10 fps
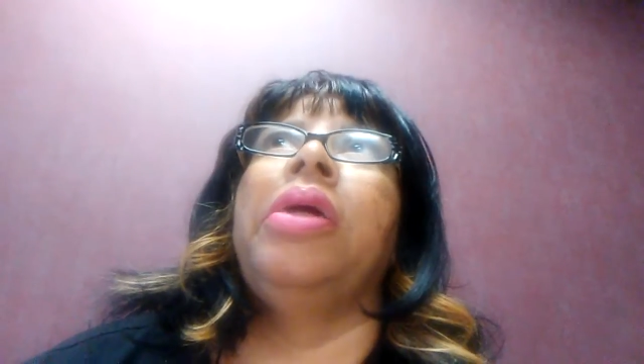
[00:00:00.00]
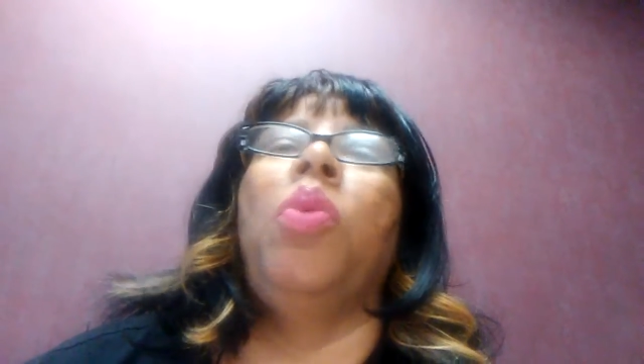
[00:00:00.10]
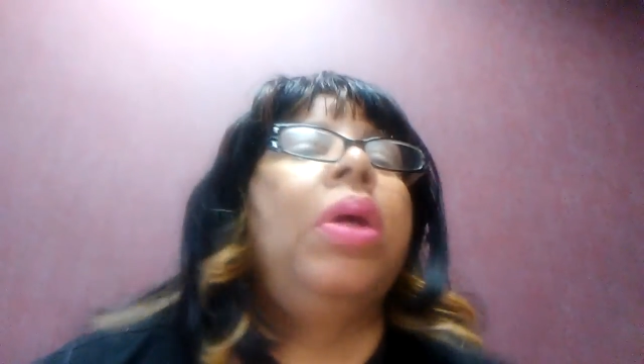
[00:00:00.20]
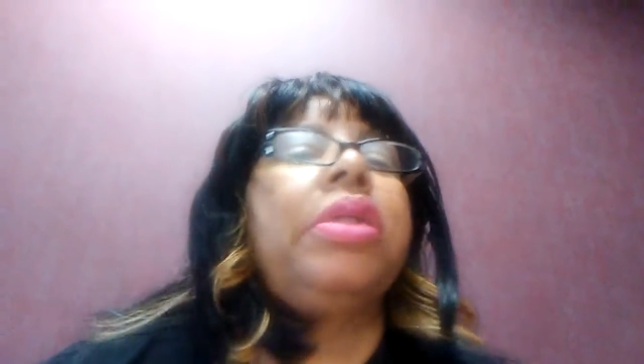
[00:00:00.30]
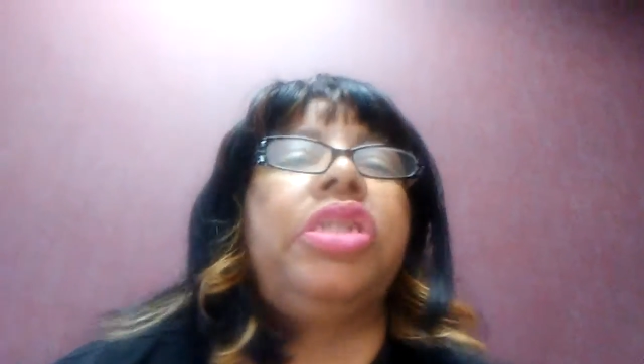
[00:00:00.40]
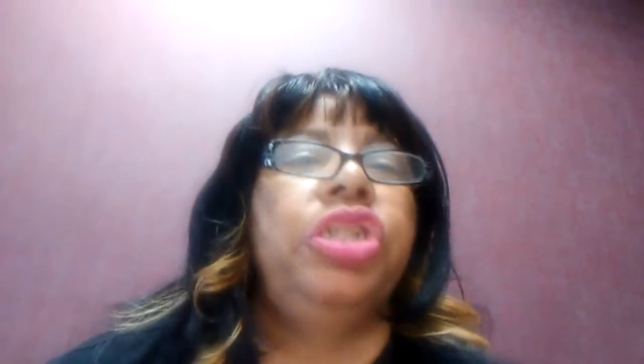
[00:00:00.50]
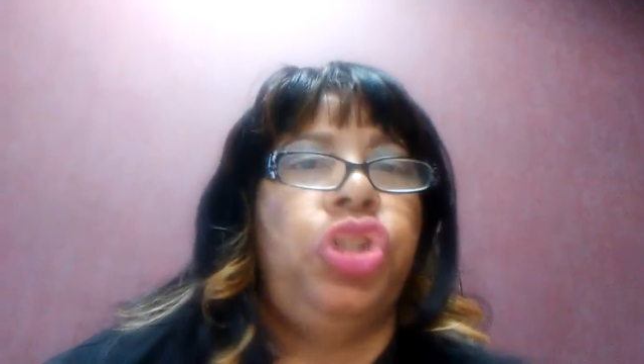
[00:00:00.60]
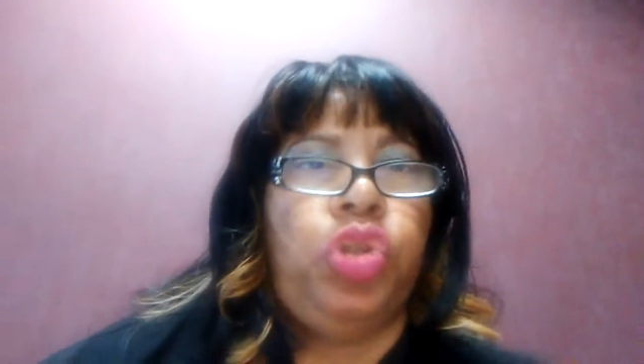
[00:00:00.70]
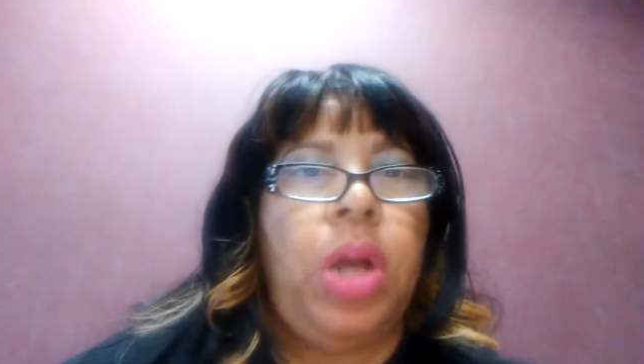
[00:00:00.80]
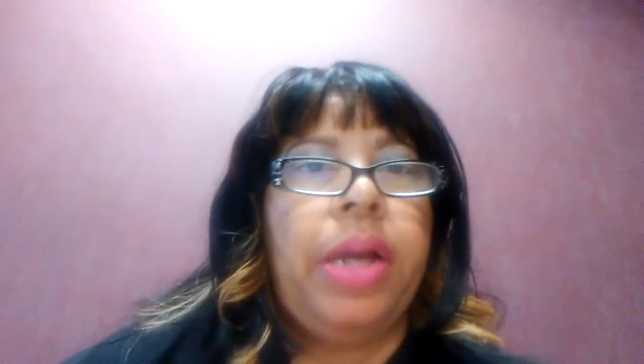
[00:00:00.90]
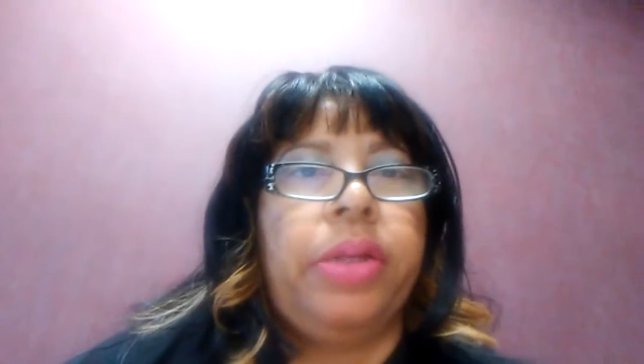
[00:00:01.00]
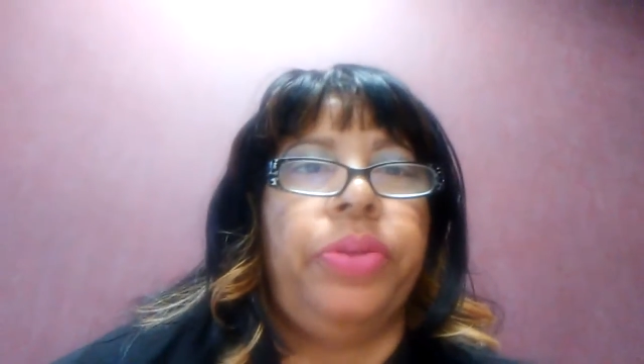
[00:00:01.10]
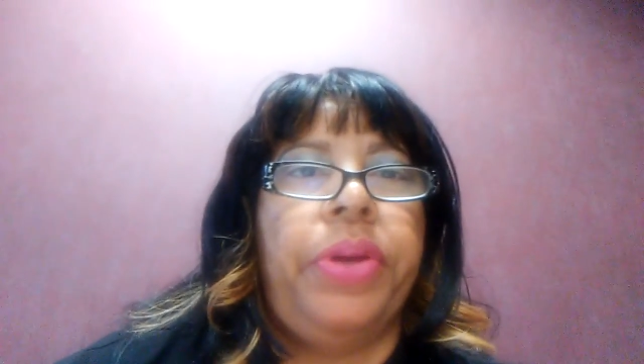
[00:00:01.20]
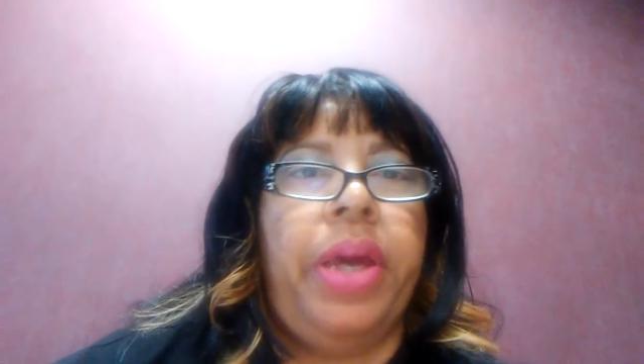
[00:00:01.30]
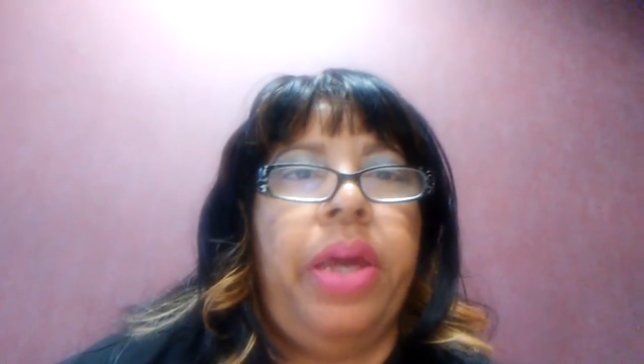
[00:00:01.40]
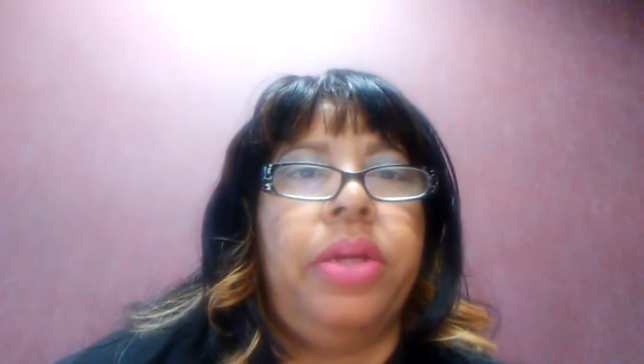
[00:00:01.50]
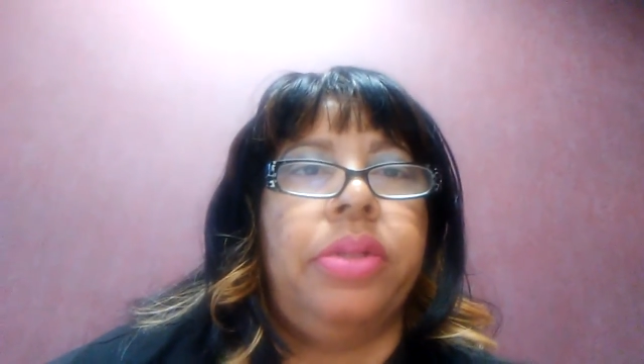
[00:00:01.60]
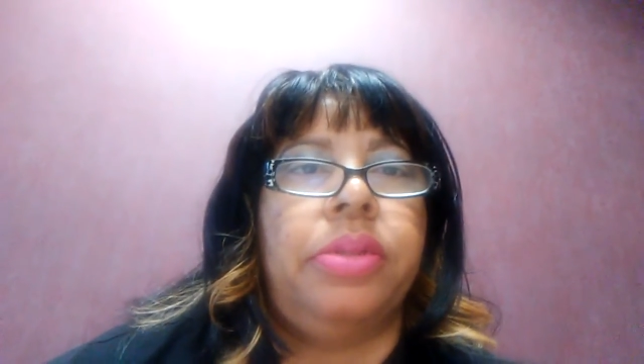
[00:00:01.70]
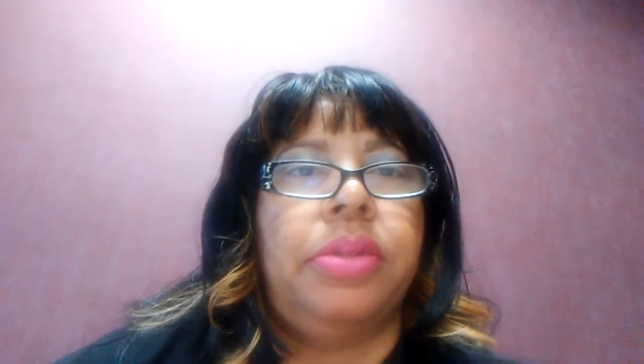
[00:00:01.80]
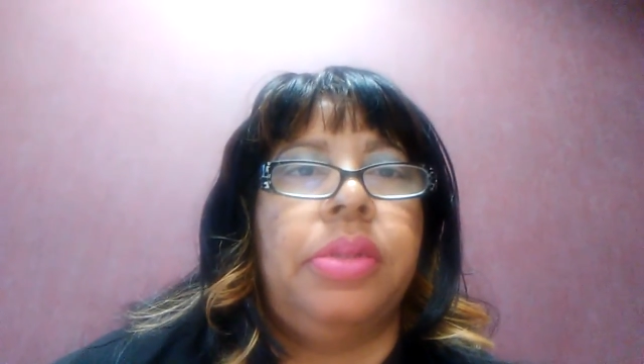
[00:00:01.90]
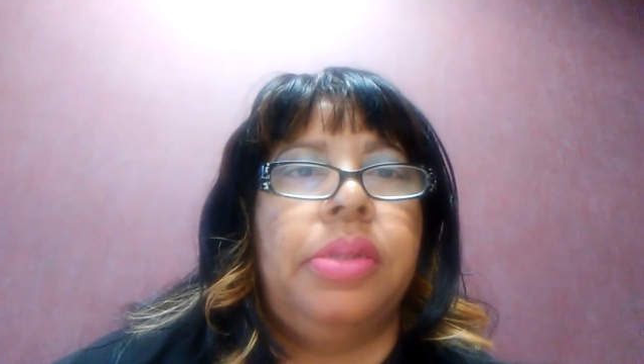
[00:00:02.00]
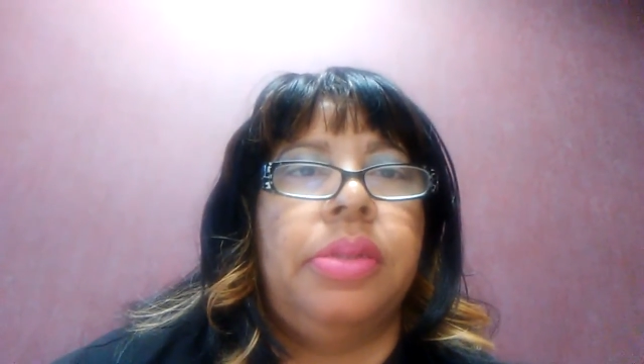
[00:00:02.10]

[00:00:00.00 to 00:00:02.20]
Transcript: what did she strike you as?